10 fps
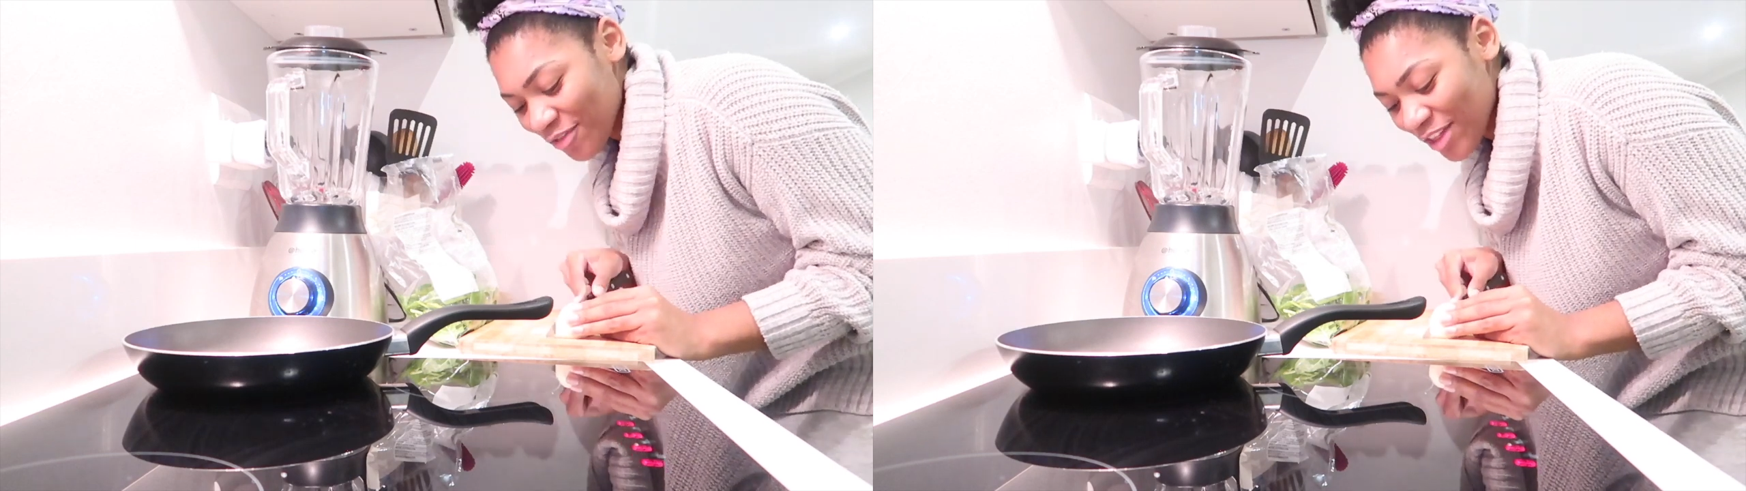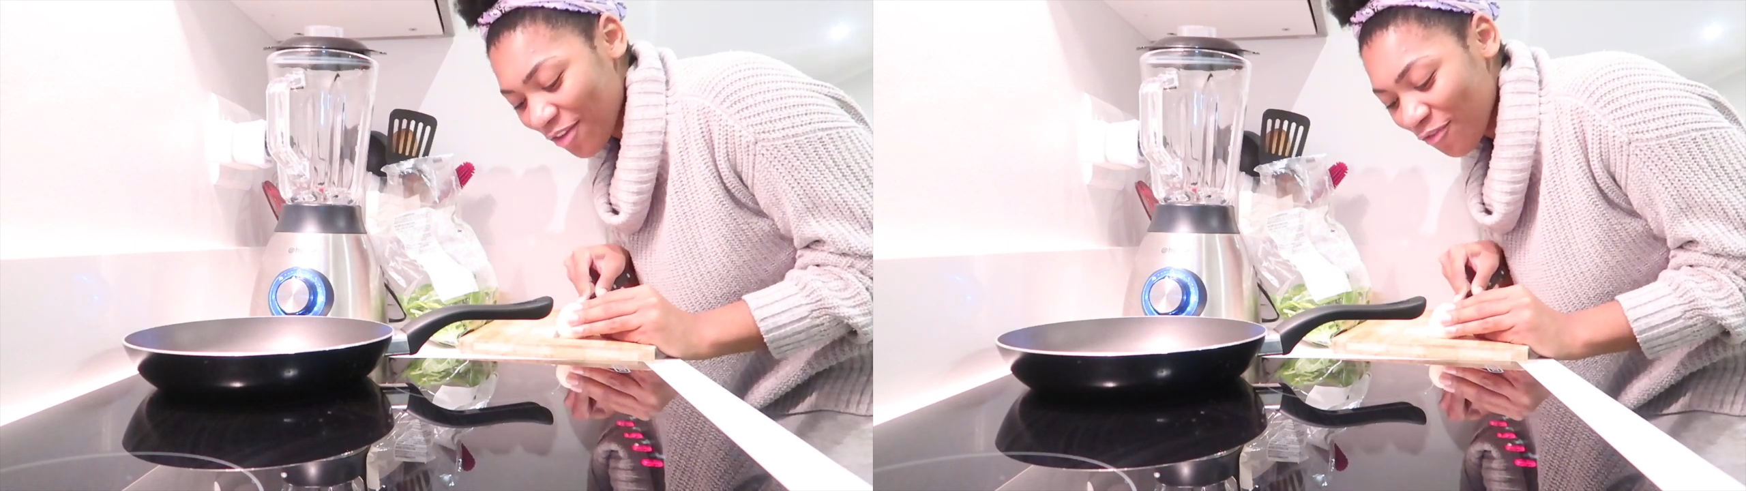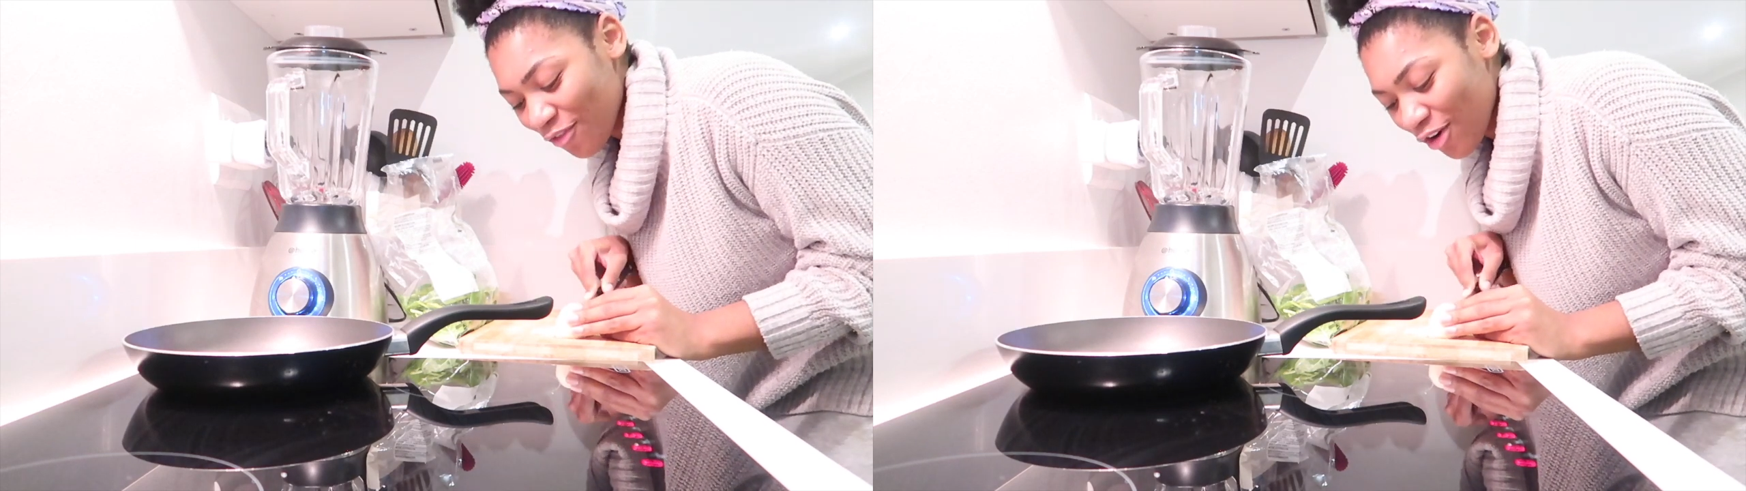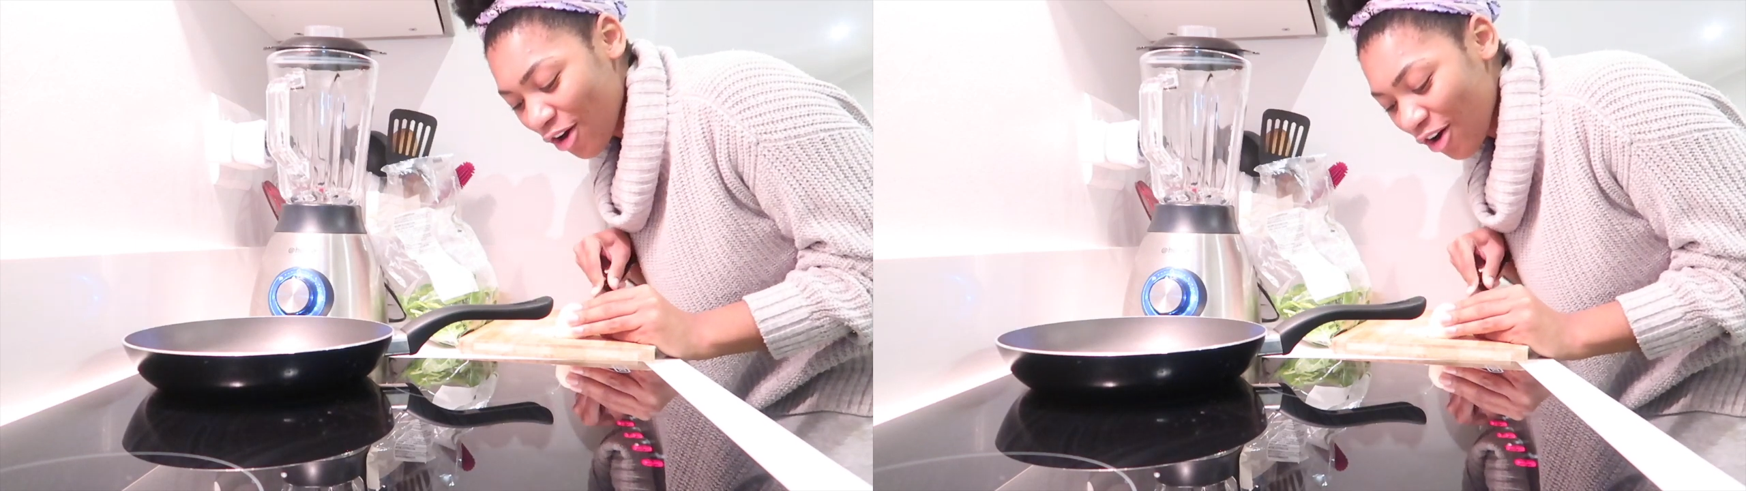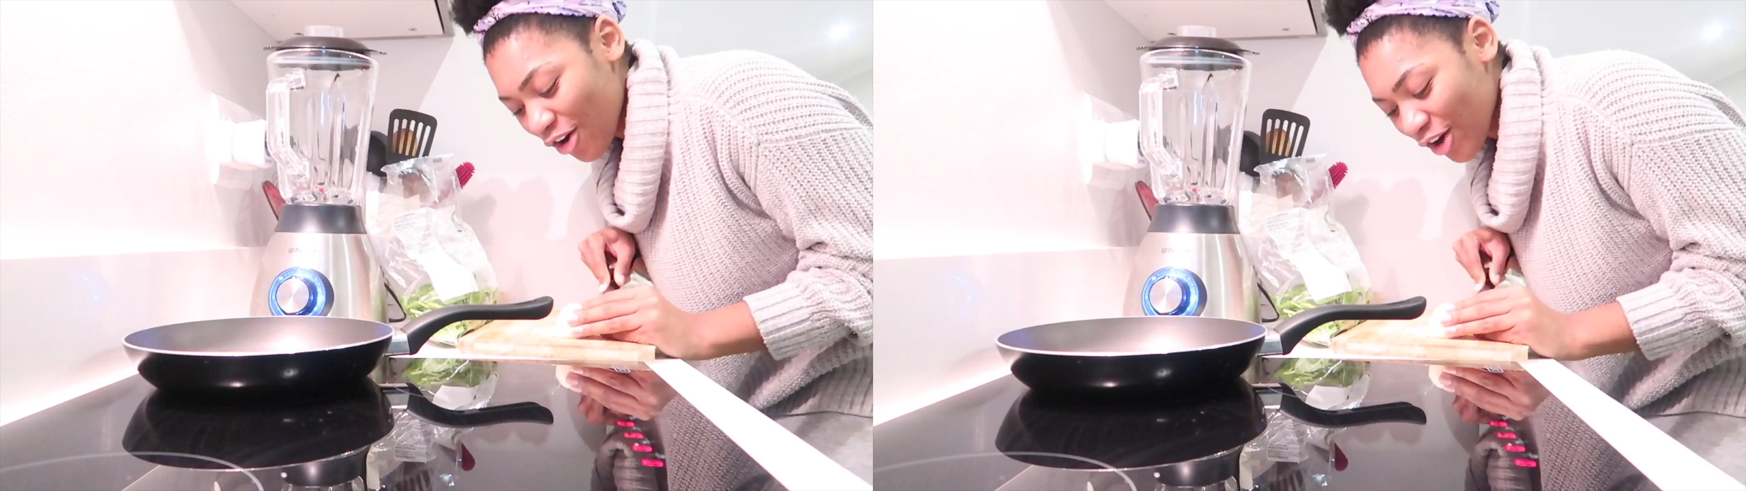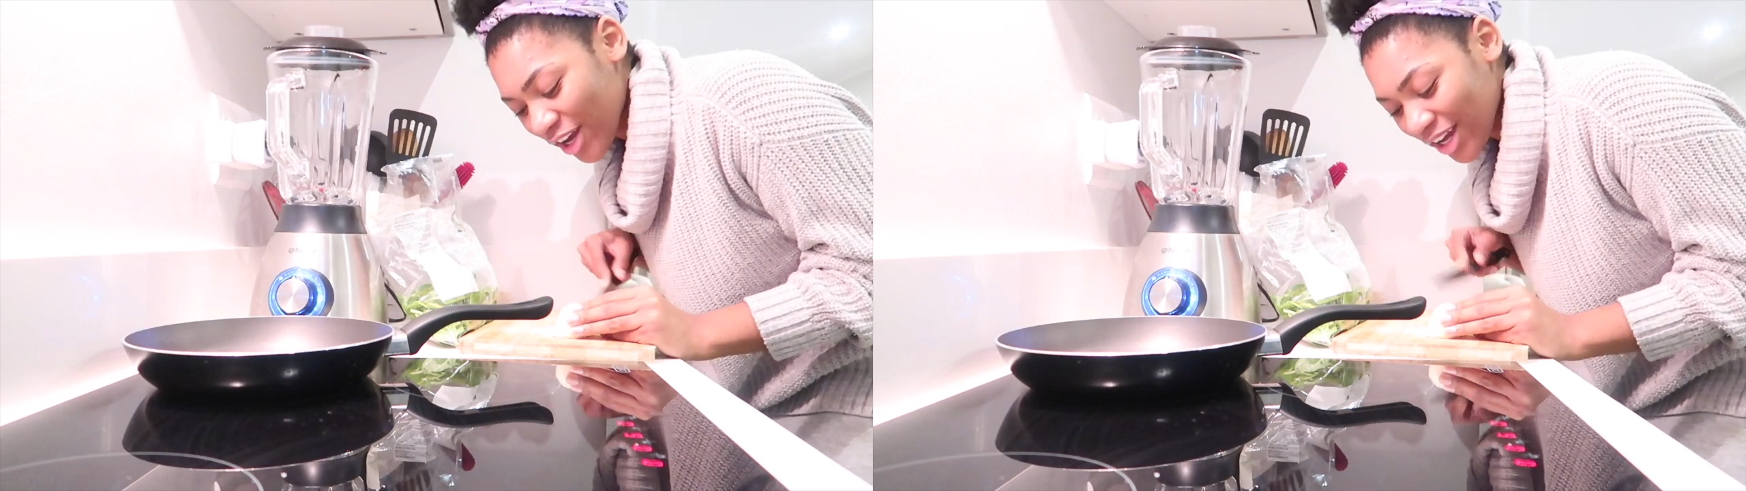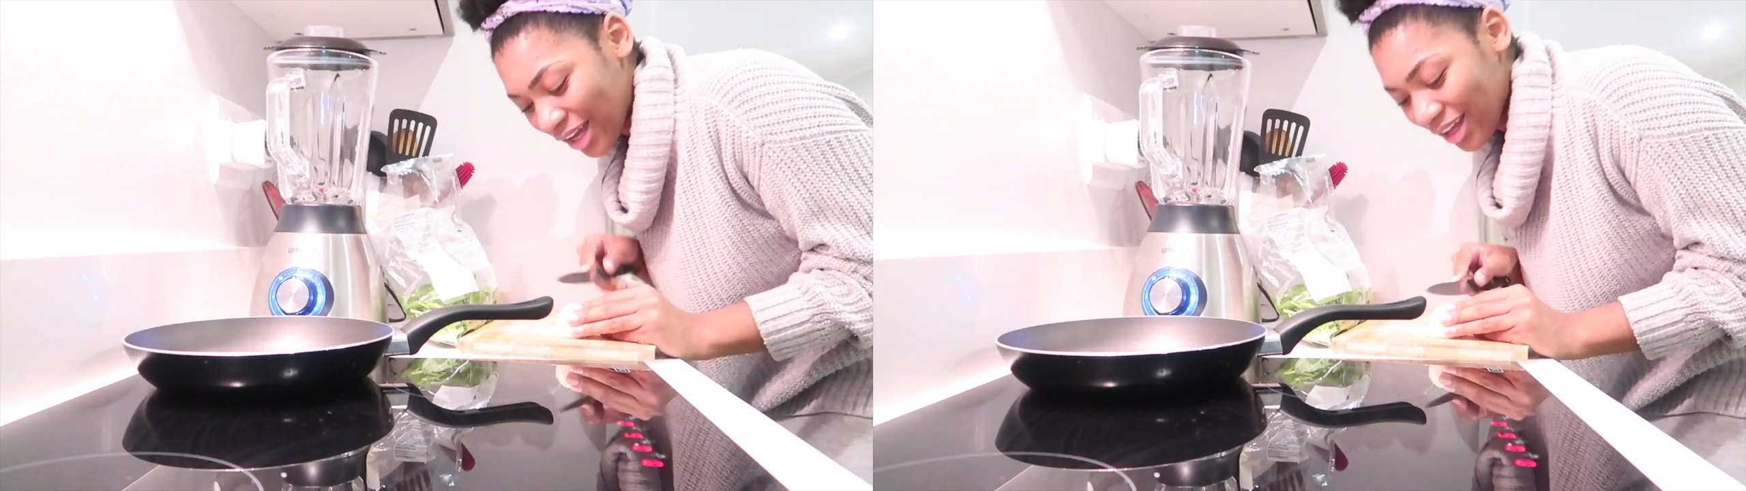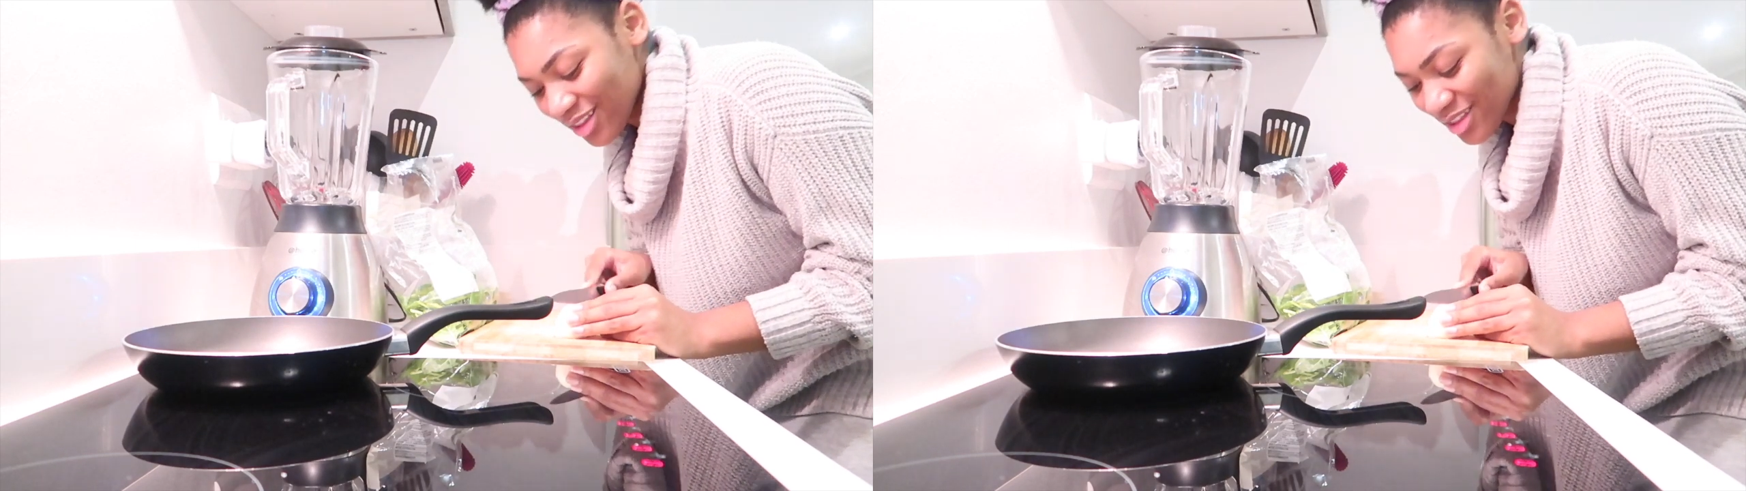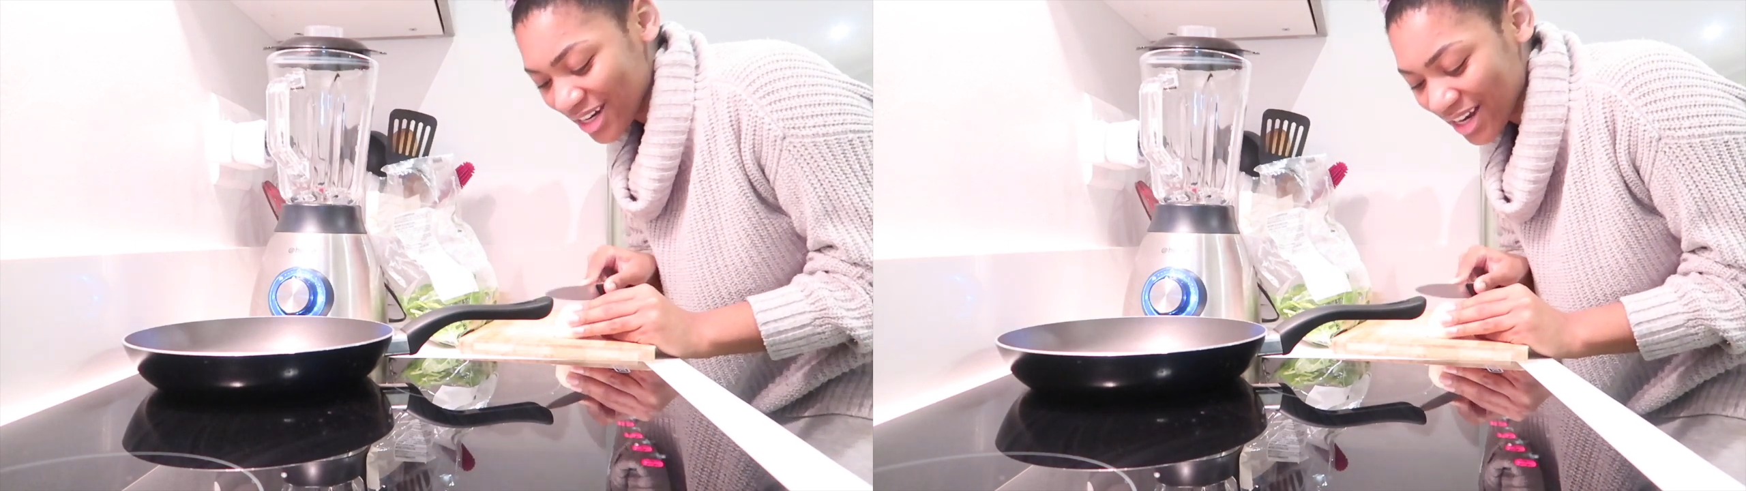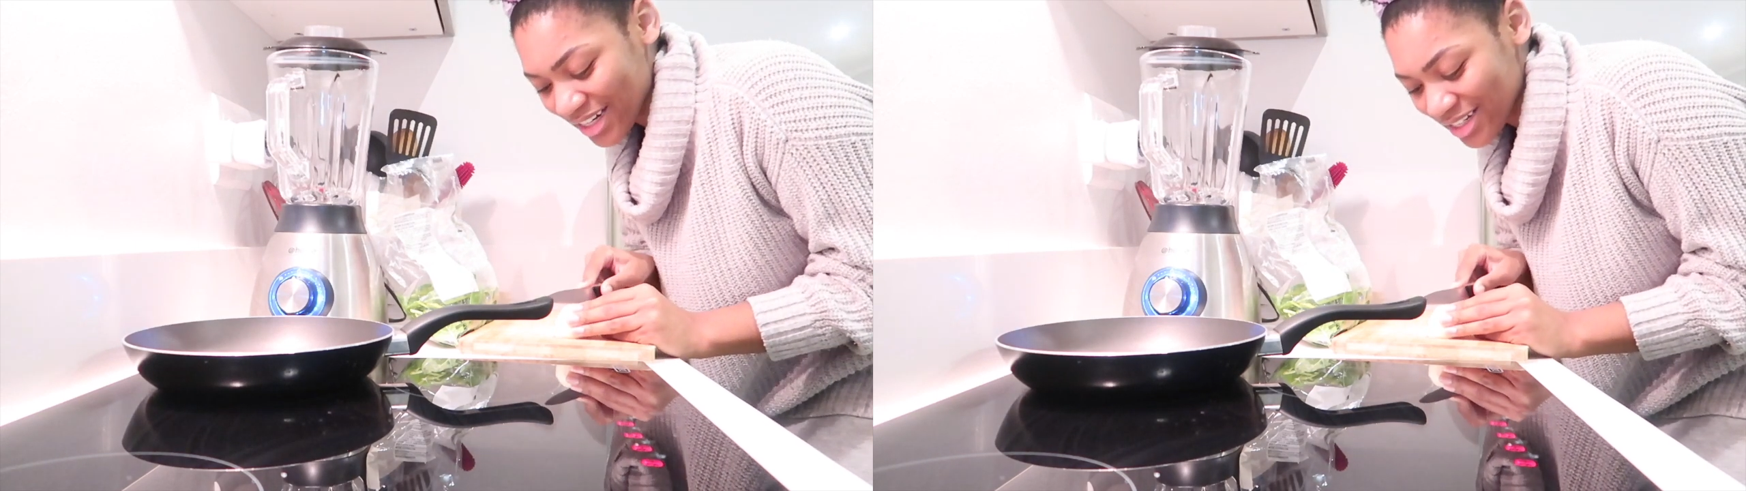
That vlog that I